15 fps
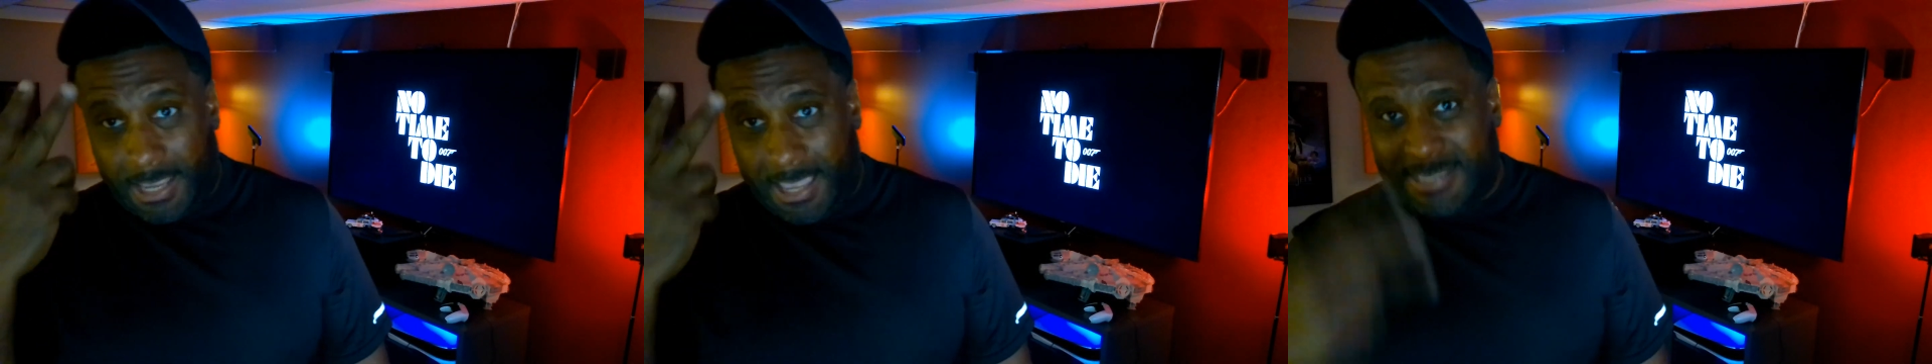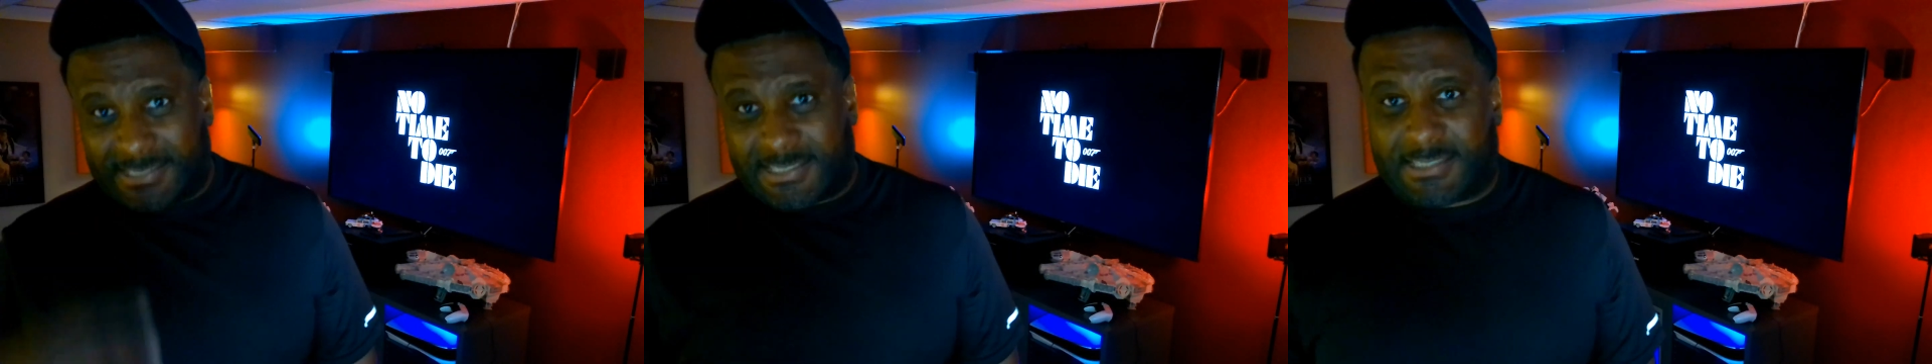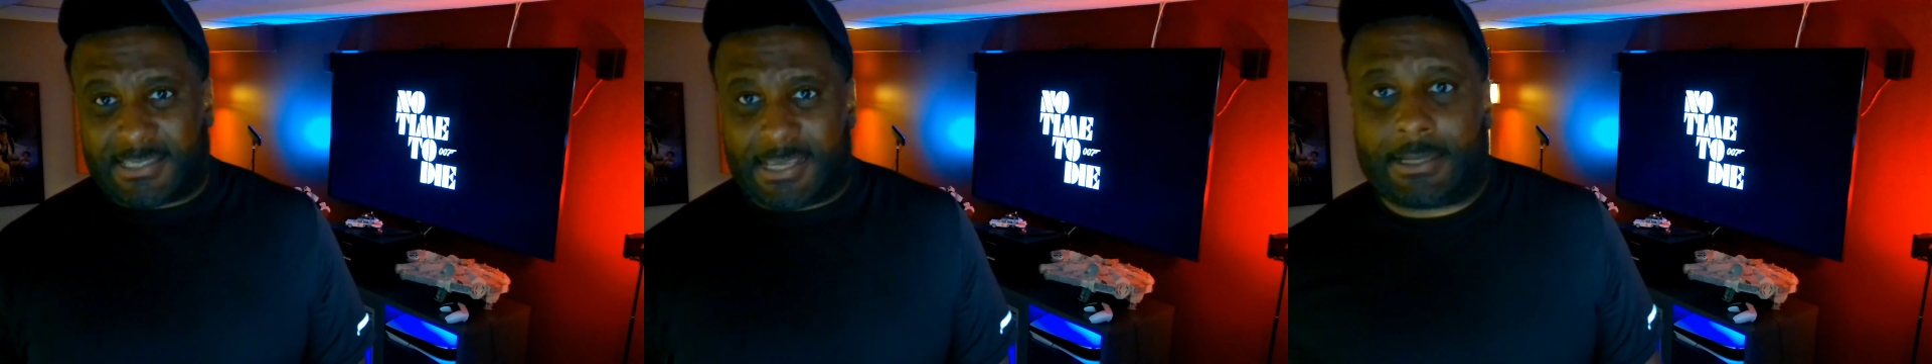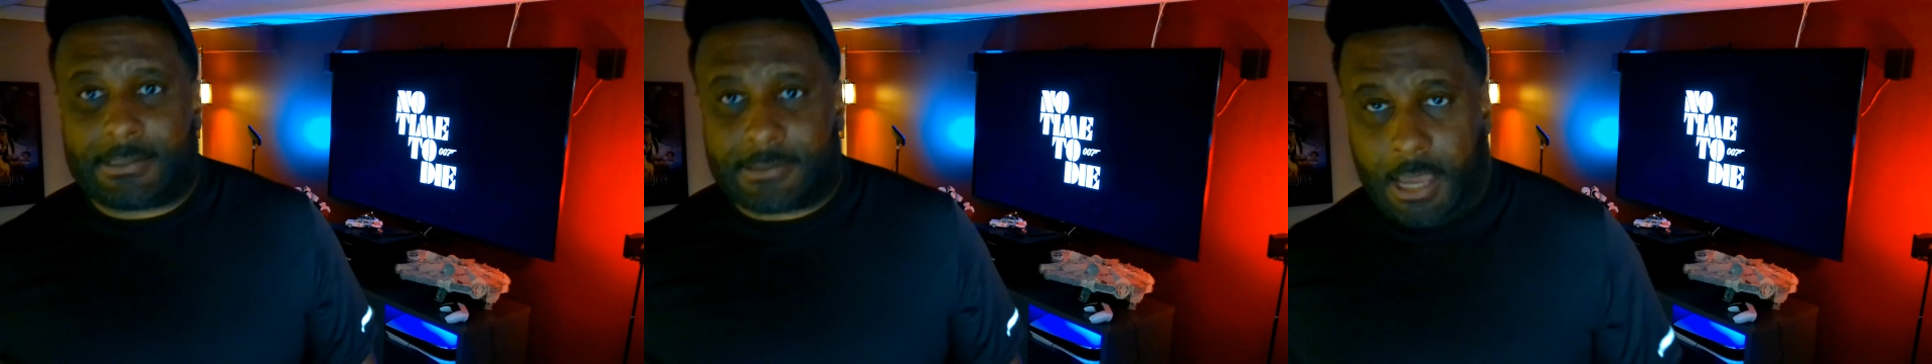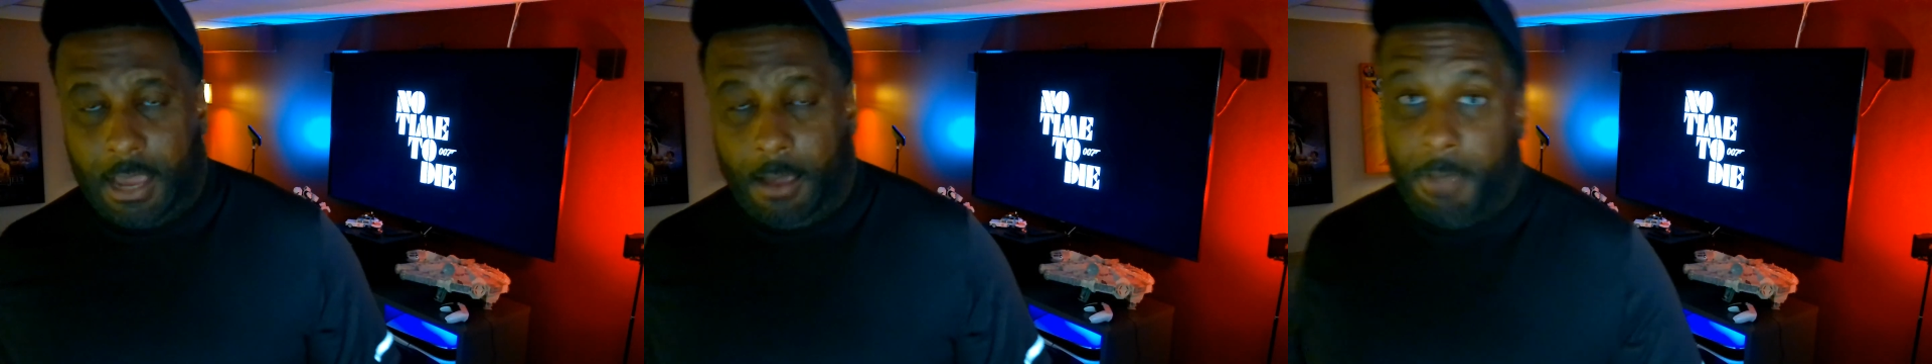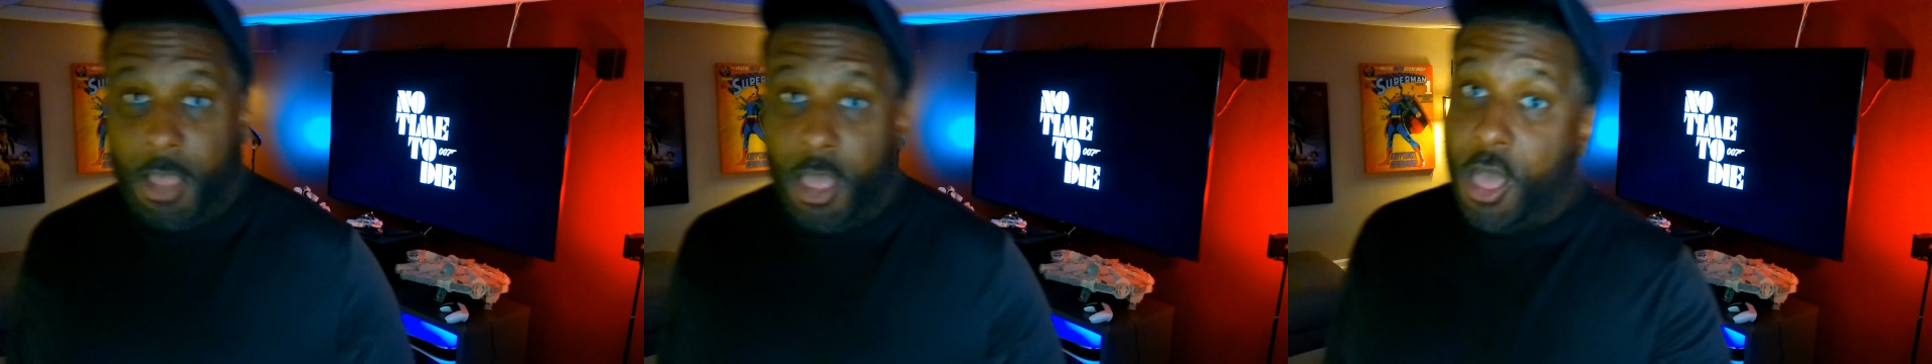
That's the second time.